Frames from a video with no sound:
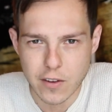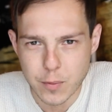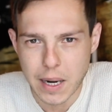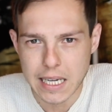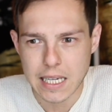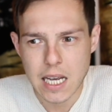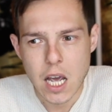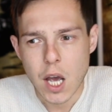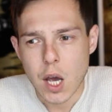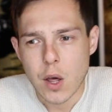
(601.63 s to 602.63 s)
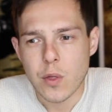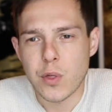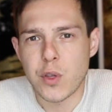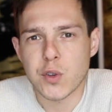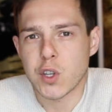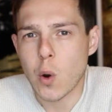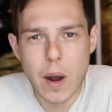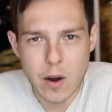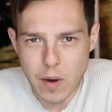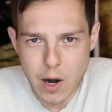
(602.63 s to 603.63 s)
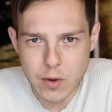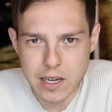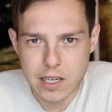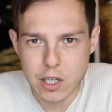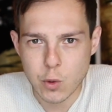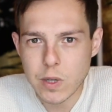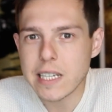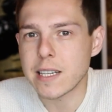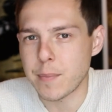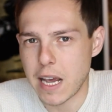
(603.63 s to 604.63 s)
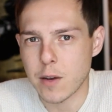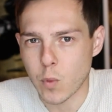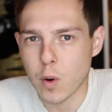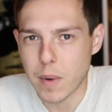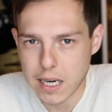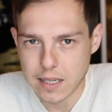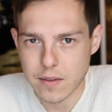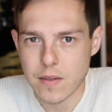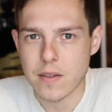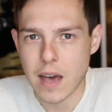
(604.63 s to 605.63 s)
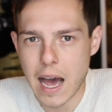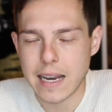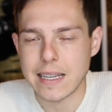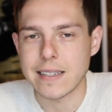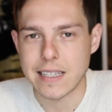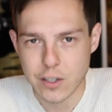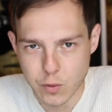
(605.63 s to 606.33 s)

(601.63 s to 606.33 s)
enough money, there's no way around it. You need to make more money. That is the